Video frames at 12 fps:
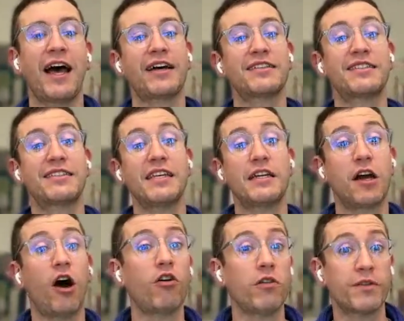steek
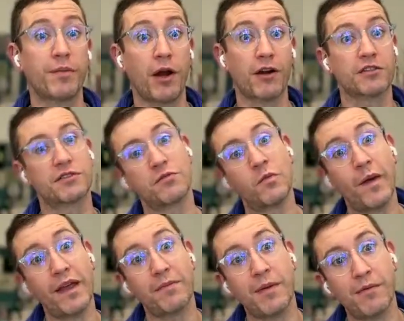all of the parts
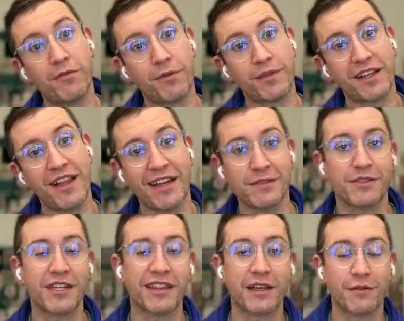with people from the class, which
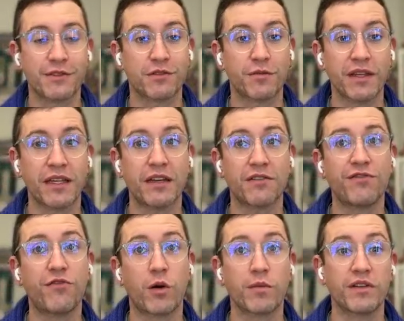I think was a really
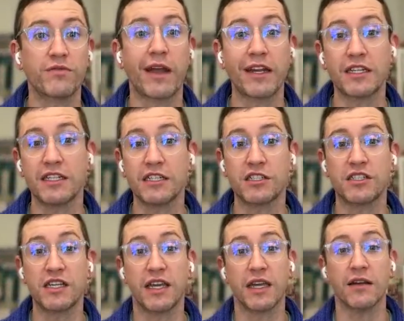informative way to teach
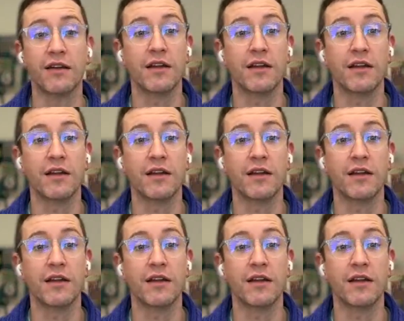steeking.